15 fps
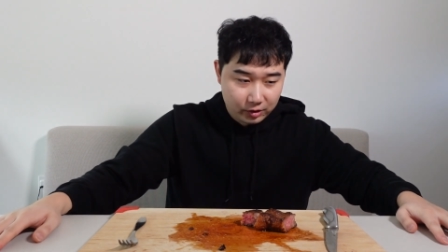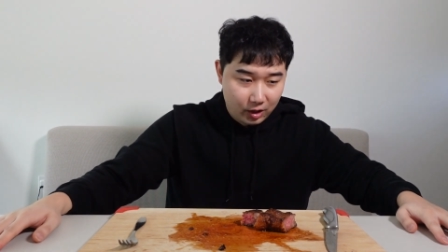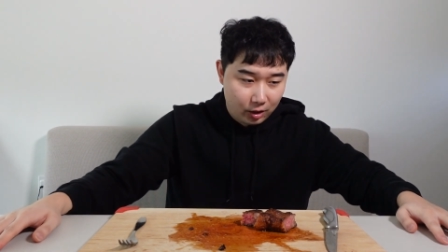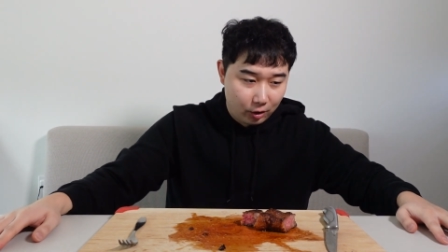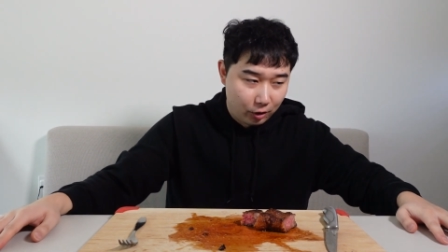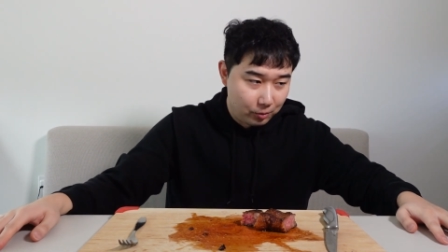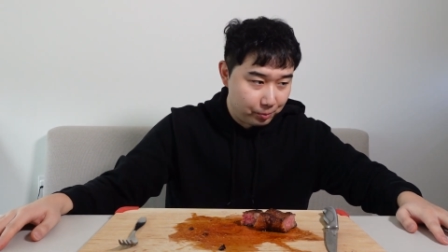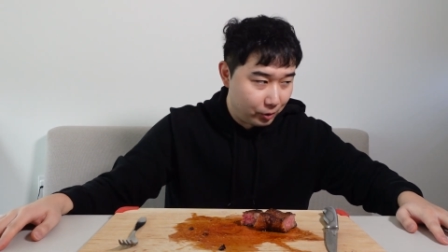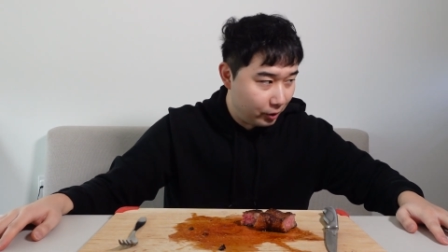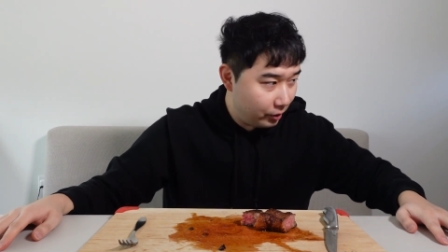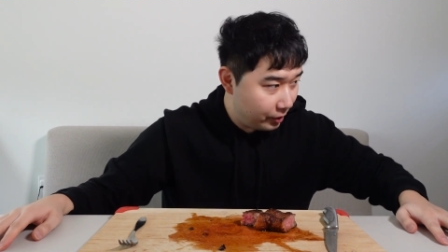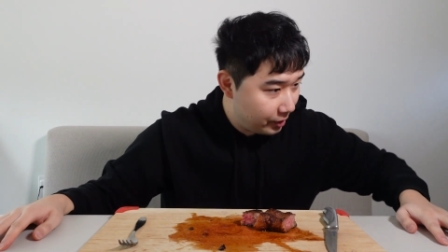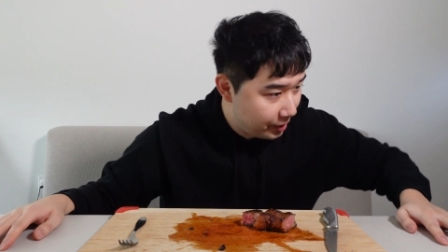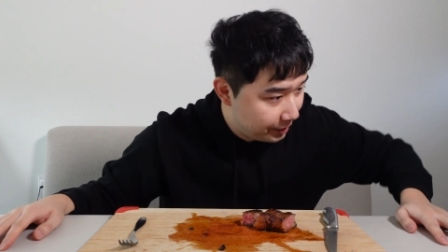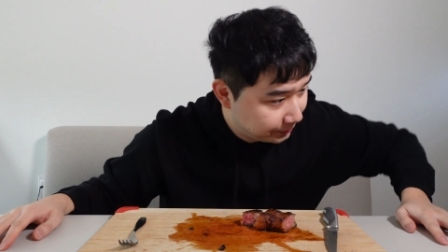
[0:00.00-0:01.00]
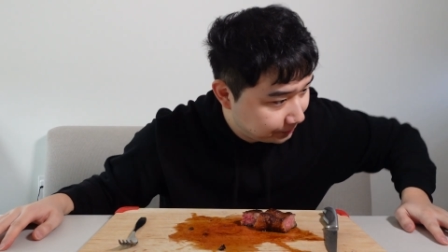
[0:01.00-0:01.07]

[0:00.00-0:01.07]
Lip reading: got heartburn.